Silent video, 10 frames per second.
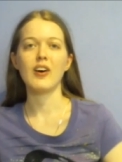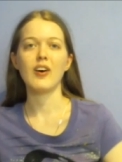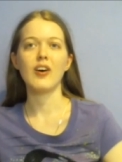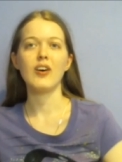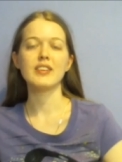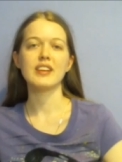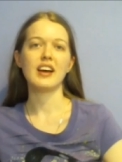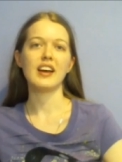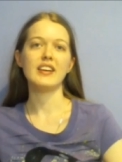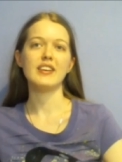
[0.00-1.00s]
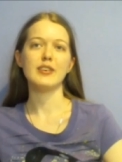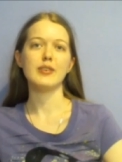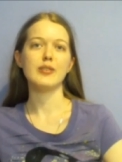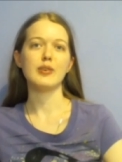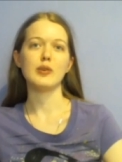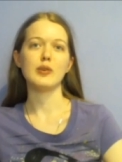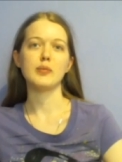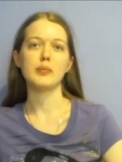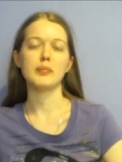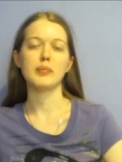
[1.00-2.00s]
online YouTube
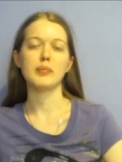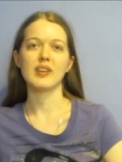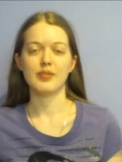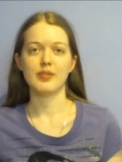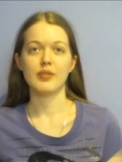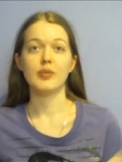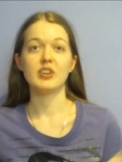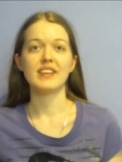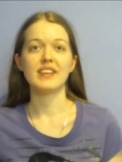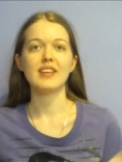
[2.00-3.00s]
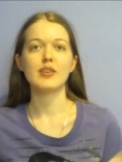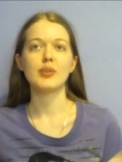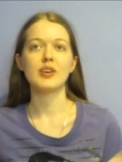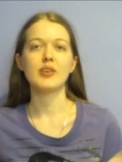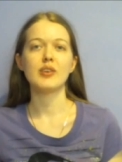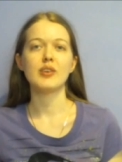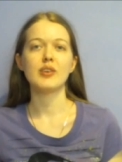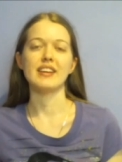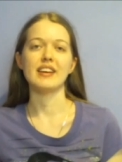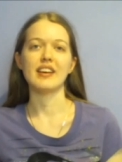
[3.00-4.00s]
book club, which I think is a really cool
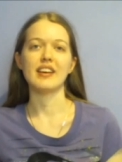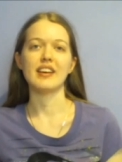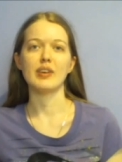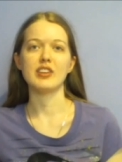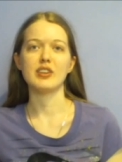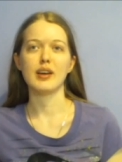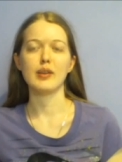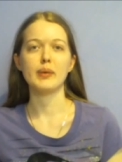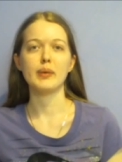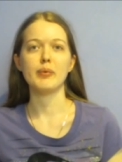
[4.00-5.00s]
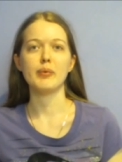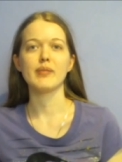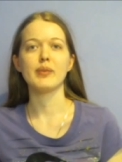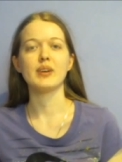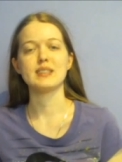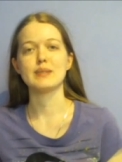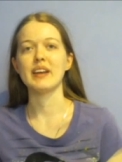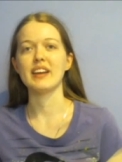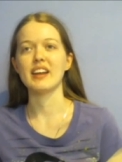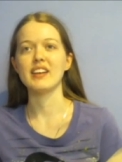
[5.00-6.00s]
idea, which other people can participate
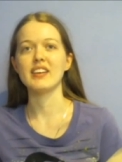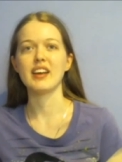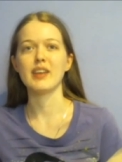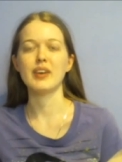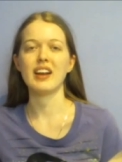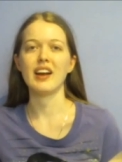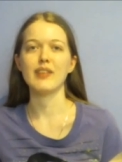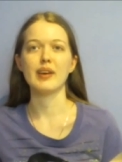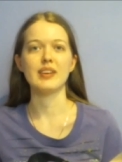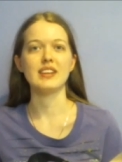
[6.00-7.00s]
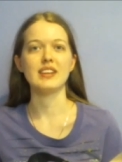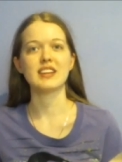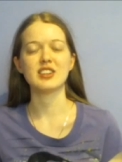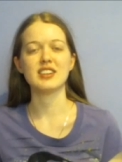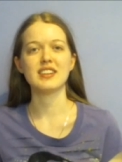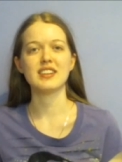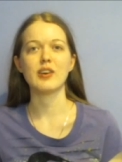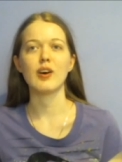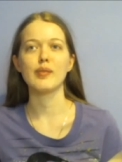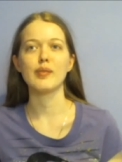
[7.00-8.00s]
in, and we can have maybe discussions in the
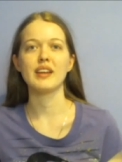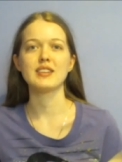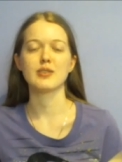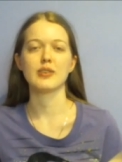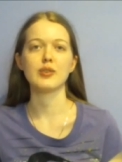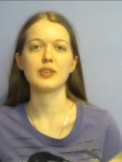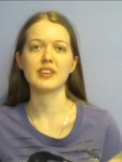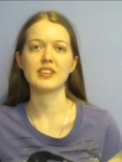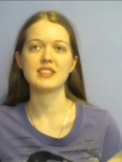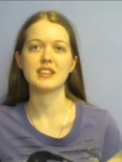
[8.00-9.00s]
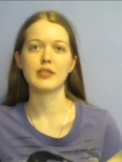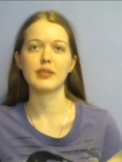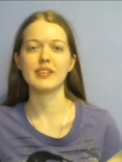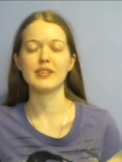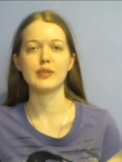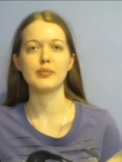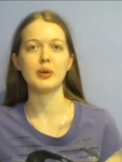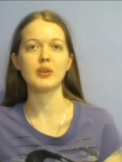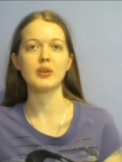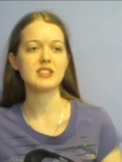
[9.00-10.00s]
comments or on Twitter and stuff about different
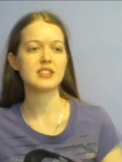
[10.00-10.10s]
books.